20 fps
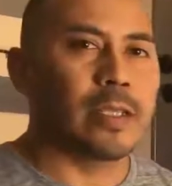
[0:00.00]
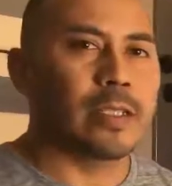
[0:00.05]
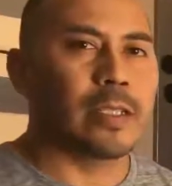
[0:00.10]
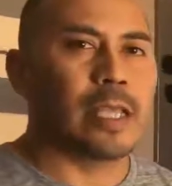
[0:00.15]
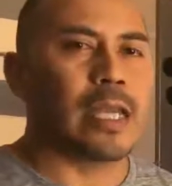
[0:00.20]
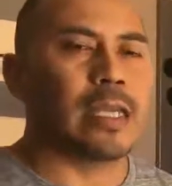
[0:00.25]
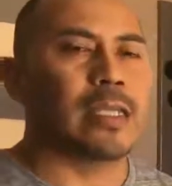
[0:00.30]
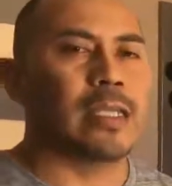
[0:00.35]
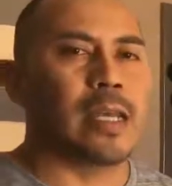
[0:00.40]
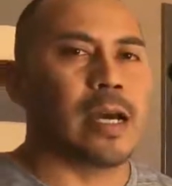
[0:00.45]
Is
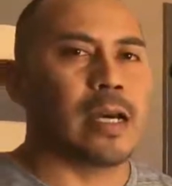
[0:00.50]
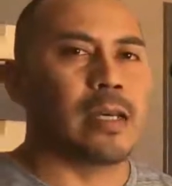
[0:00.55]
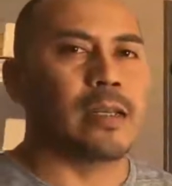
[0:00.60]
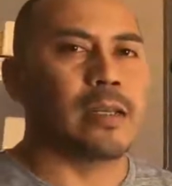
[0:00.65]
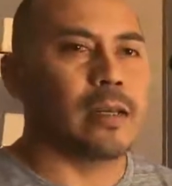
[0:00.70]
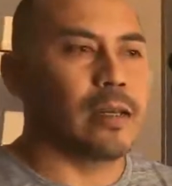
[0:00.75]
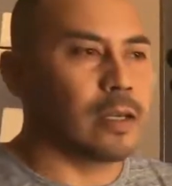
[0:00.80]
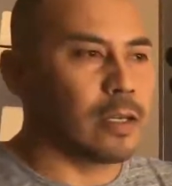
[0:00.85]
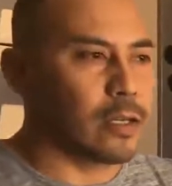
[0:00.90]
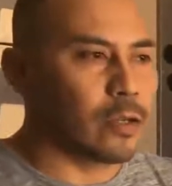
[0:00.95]
that not
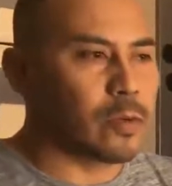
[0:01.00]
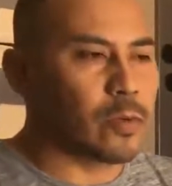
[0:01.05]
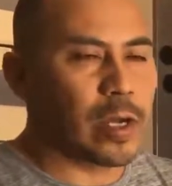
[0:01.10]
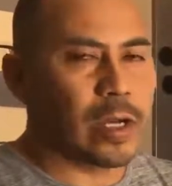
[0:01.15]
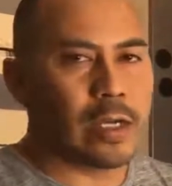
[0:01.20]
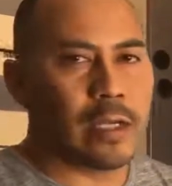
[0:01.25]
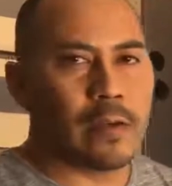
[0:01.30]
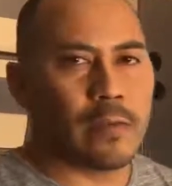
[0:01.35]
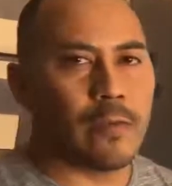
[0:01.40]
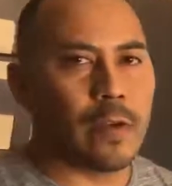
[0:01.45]
a
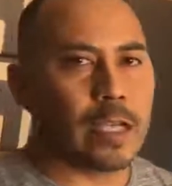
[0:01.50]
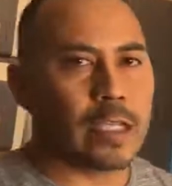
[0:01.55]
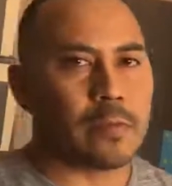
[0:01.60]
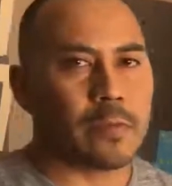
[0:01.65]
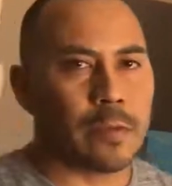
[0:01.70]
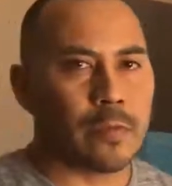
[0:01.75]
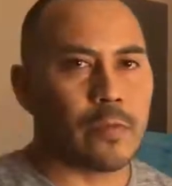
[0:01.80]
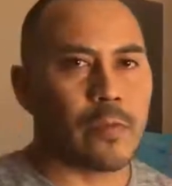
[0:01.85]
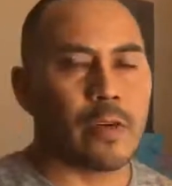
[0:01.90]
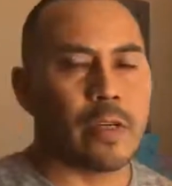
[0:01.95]
great
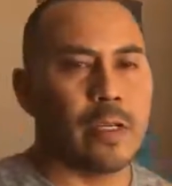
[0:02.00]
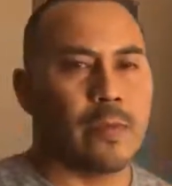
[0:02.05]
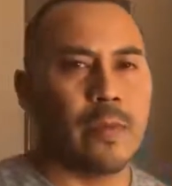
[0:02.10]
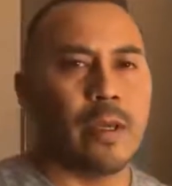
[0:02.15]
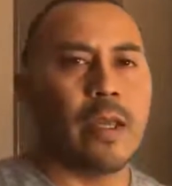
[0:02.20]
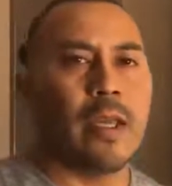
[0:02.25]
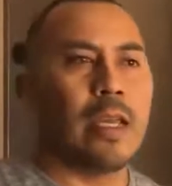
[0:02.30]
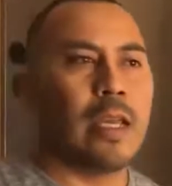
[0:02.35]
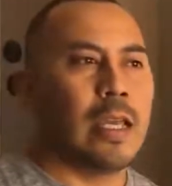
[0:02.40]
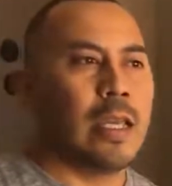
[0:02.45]
investment for him?
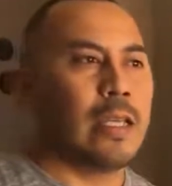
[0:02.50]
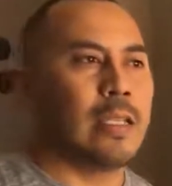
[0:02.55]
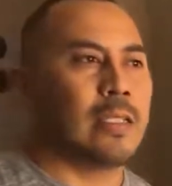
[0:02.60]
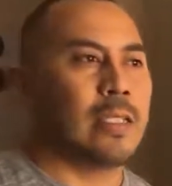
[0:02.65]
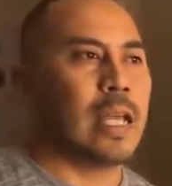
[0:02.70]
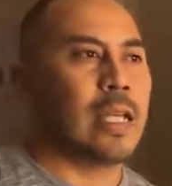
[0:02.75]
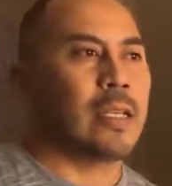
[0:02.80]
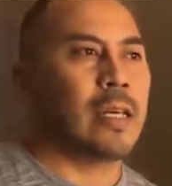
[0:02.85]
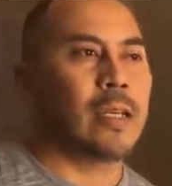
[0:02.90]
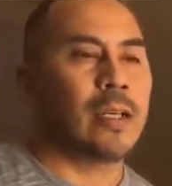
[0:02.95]
Is
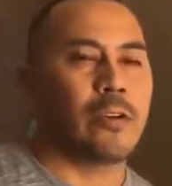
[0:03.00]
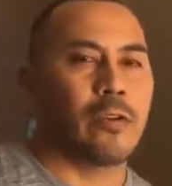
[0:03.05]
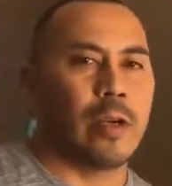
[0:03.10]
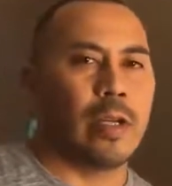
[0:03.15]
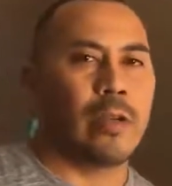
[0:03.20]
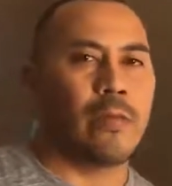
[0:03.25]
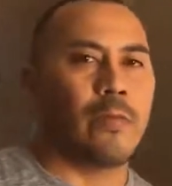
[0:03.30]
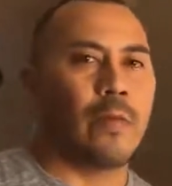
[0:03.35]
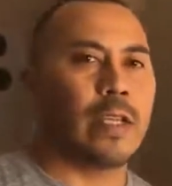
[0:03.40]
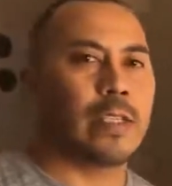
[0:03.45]
that not a
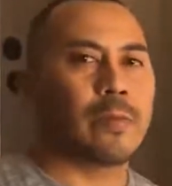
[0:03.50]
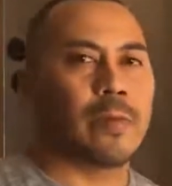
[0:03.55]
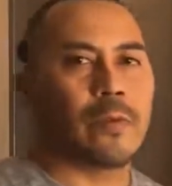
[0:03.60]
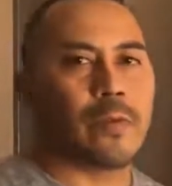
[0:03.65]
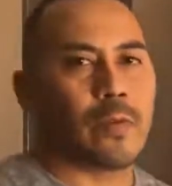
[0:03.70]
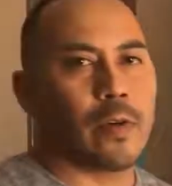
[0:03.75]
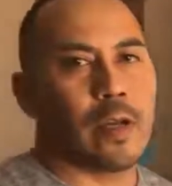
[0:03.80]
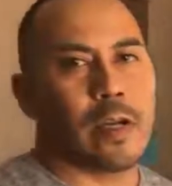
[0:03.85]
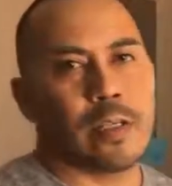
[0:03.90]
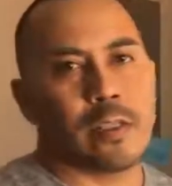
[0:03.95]
great investment
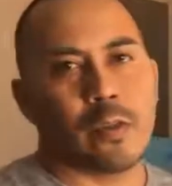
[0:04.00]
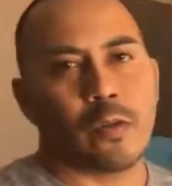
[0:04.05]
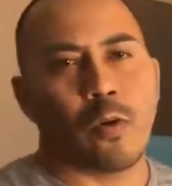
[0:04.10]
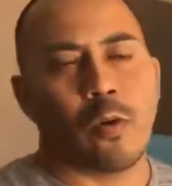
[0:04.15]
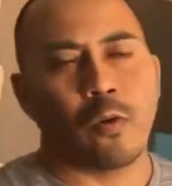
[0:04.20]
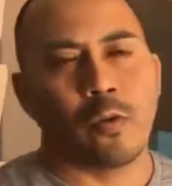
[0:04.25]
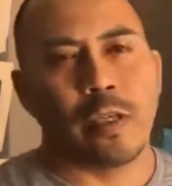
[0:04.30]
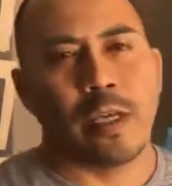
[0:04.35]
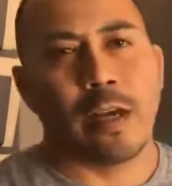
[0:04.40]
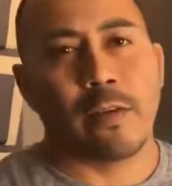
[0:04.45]
for us who
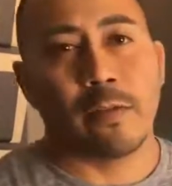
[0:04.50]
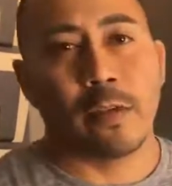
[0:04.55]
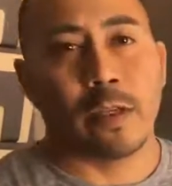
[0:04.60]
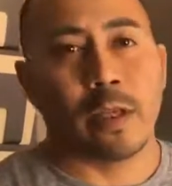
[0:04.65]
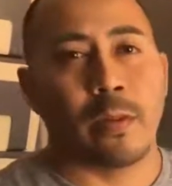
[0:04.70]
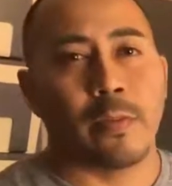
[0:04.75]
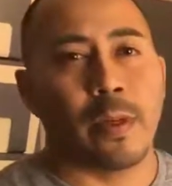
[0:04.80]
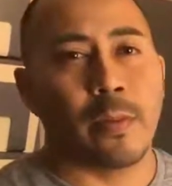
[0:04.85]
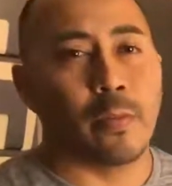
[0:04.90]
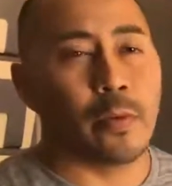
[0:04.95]
only have to
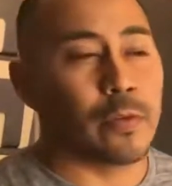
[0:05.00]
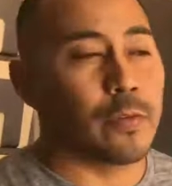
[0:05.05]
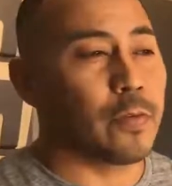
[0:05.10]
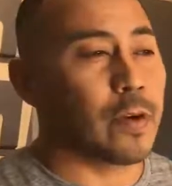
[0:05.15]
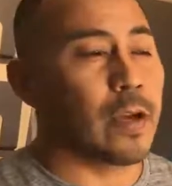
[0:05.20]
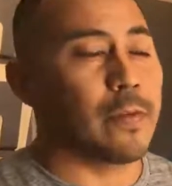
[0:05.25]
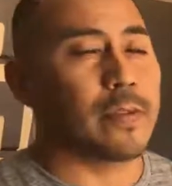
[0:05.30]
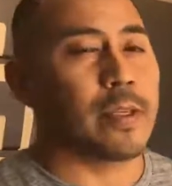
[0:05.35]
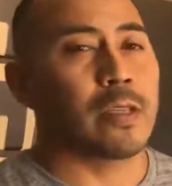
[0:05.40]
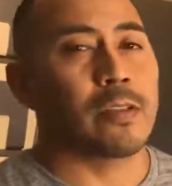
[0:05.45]
come up with
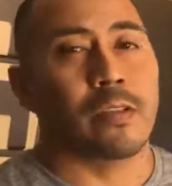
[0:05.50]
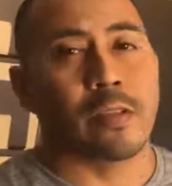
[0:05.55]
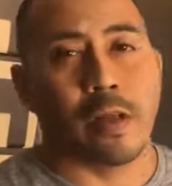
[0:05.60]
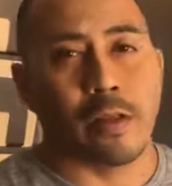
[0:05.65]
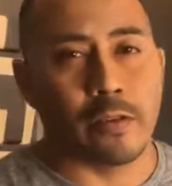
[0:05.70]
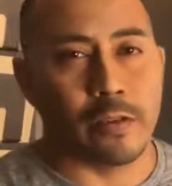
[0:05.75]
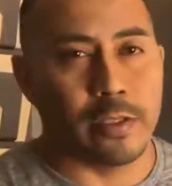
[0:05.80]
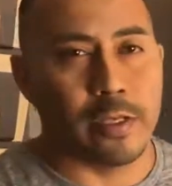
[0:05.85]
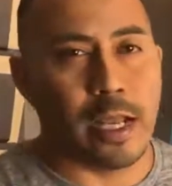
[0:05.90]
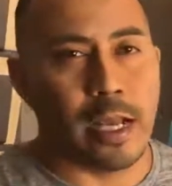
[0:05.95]

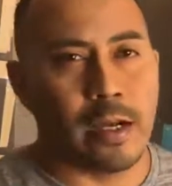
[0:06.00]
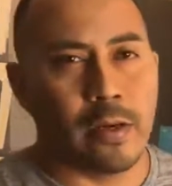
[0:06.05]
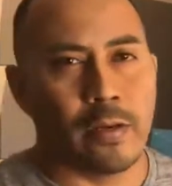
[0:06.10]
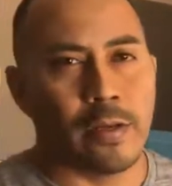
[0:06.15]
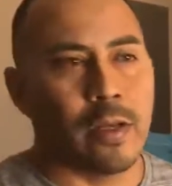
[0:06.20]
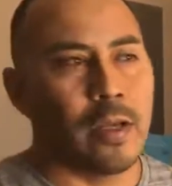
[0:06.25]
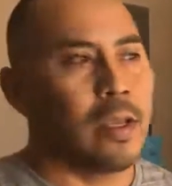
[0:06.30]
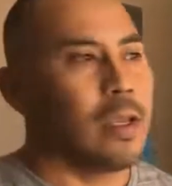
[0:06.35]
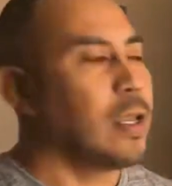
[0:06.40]
$5,000 down?